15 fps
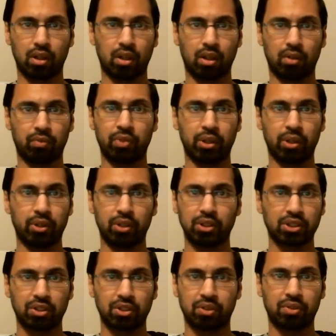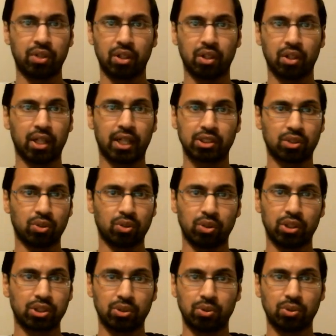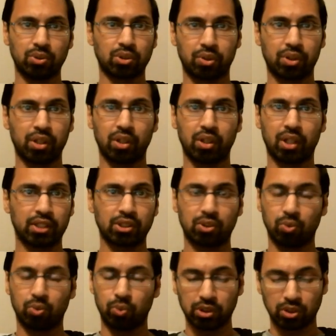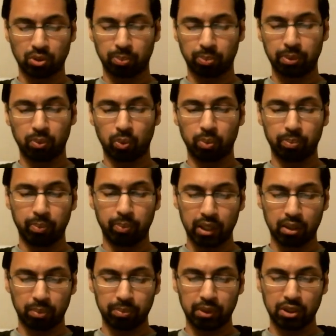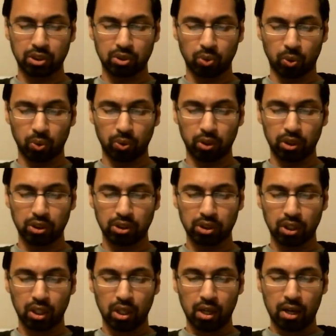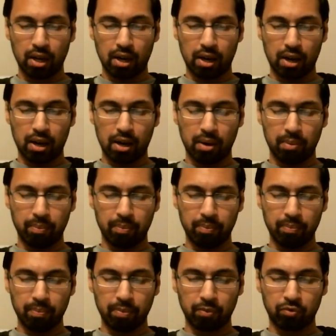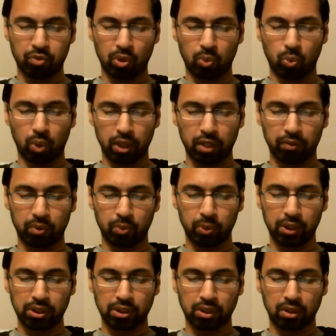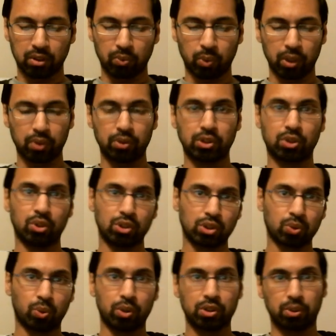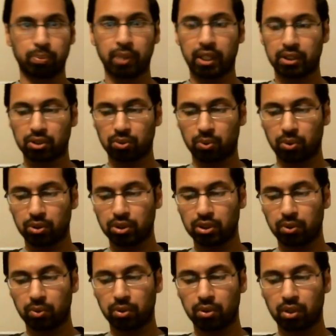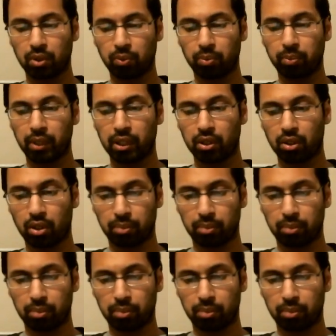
various theological issues or theological reasons. So people would make up these stories um, for whatever reason, whether it's good stories or bad stories. They would make it up.